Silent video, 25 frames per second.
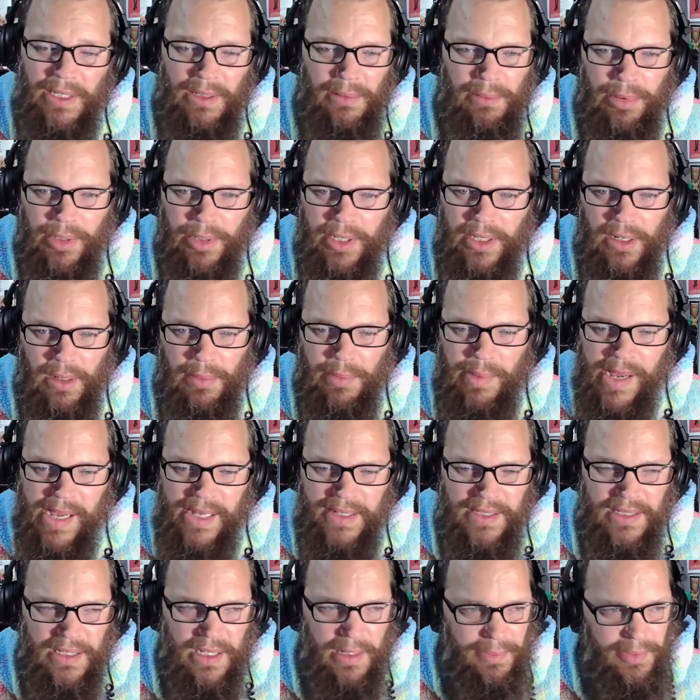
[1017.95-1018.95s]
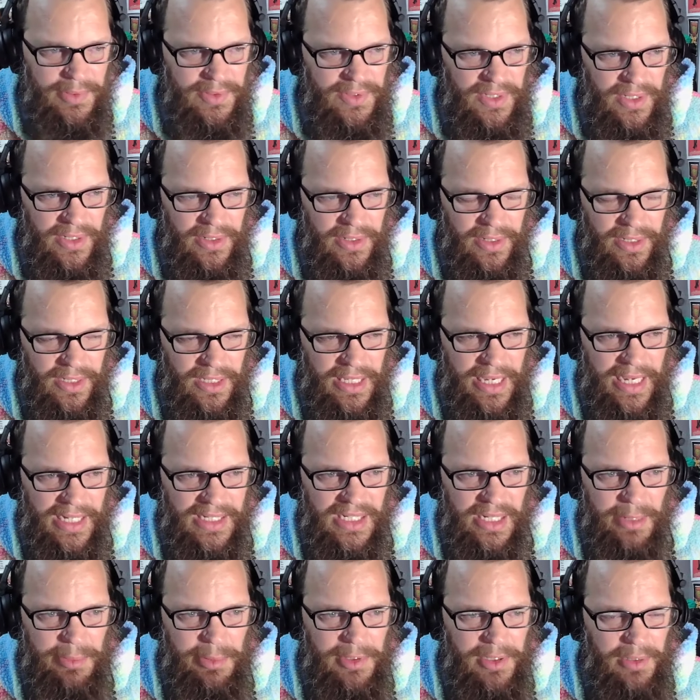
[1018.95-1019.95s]
can bring our past couples here and
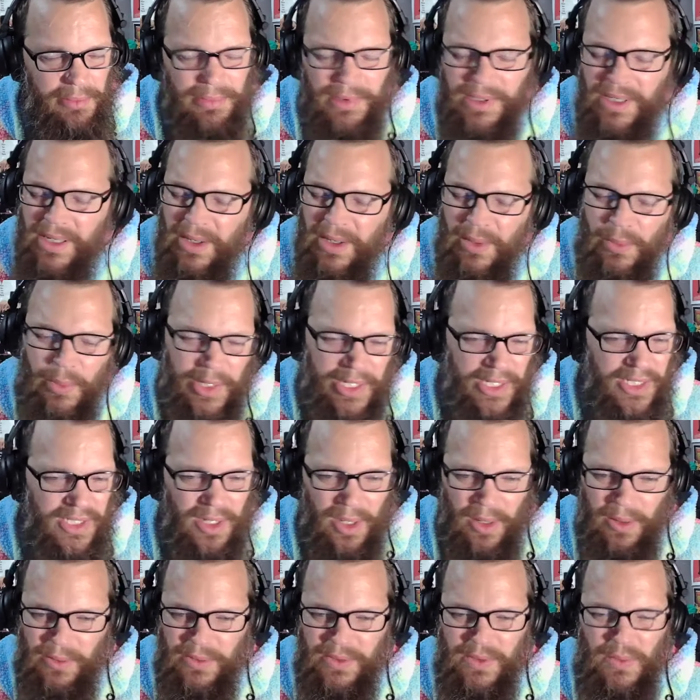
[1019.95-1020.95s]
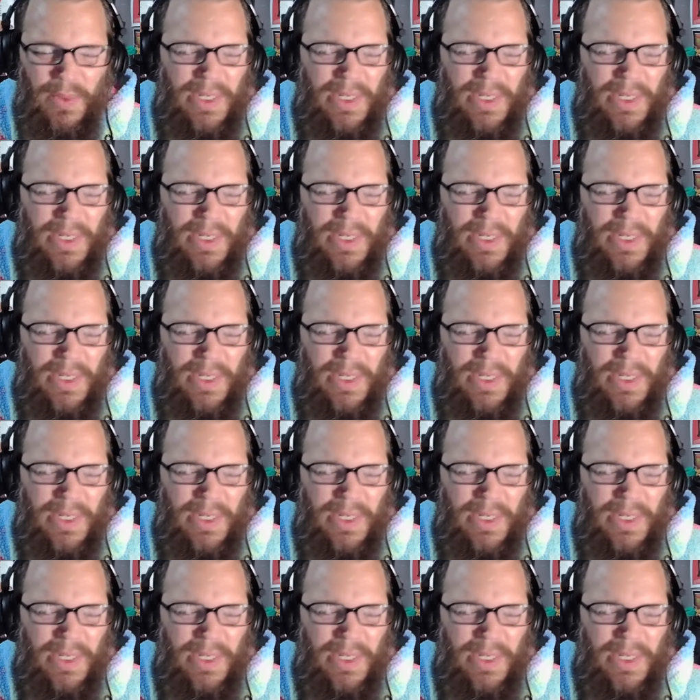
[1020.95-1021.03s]
catch up with them. No, we don't.